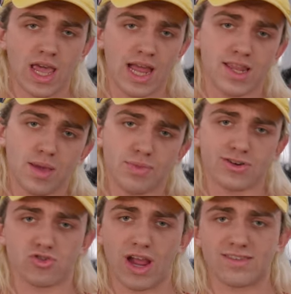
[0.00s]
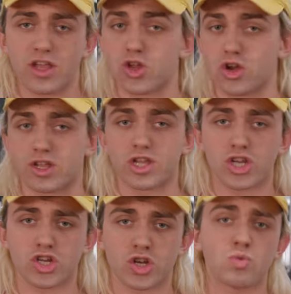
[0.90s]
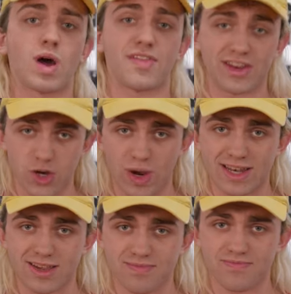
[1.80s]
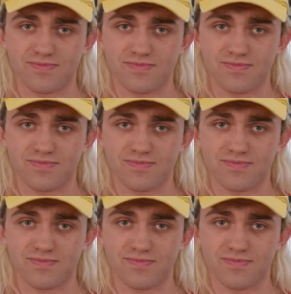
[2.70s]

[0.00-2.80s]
and keep their trikes in good condition while they do it.